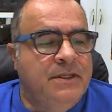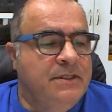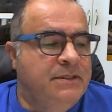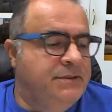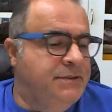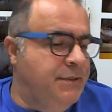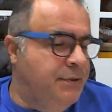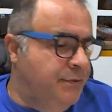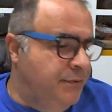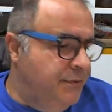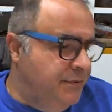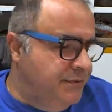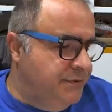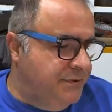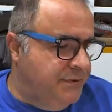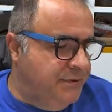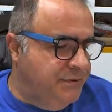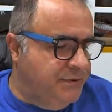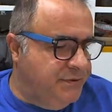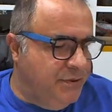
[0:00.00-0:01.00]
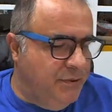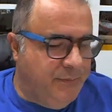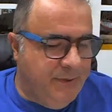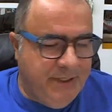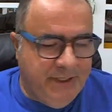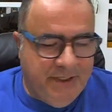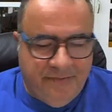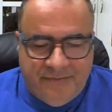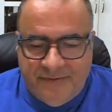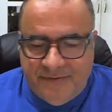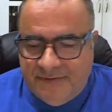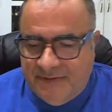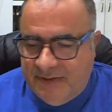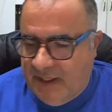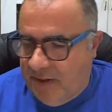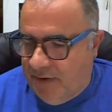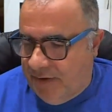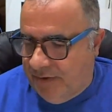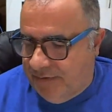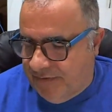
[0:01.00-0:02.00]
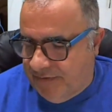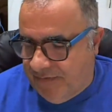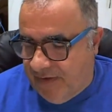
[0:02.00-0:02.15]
So there's so many different scenarios.